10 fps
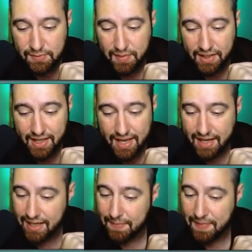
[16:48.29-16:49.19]
But
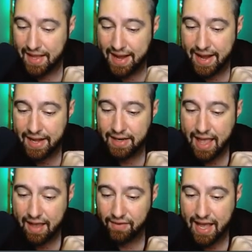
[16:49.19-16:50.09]
again, I'm not
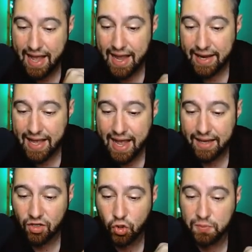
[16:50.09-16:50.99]
having high
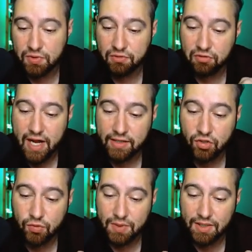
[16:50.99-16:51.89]
hopes for Rock
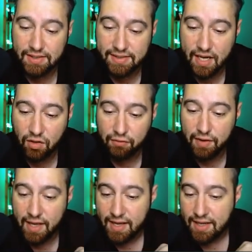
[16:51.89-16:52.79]
Tomb in itself.
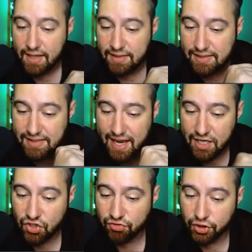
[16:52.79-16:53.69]

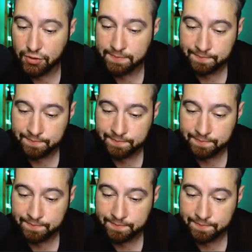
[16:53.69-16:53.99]
Sandshrew